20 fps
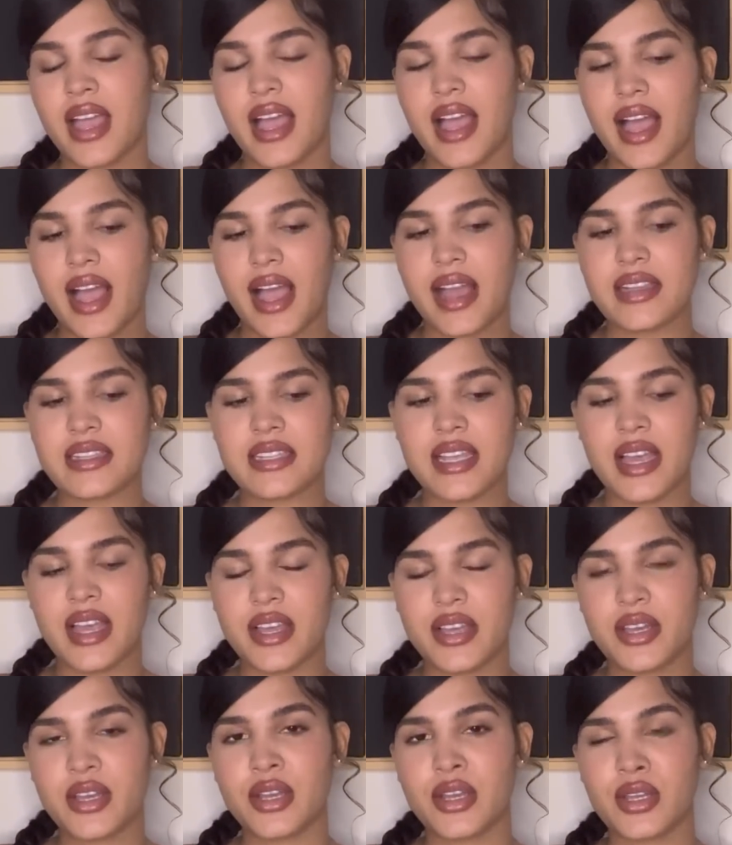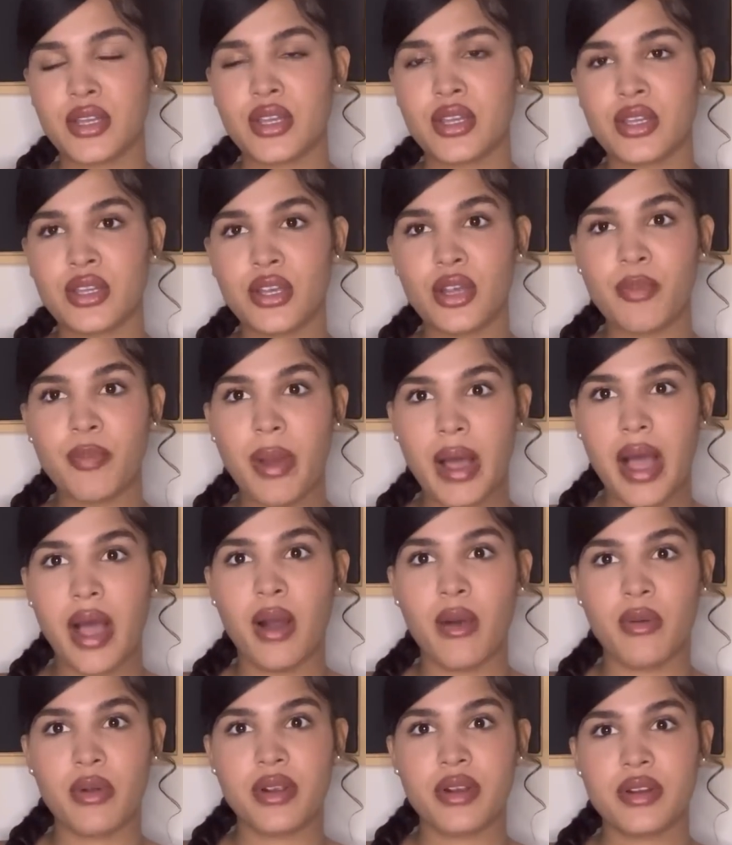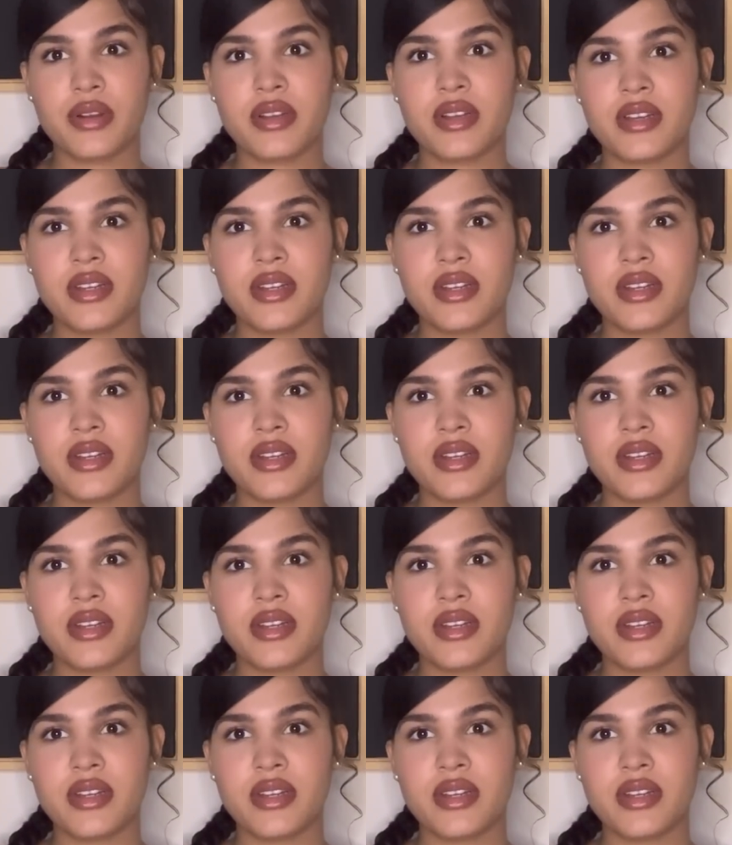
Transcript: as like your power.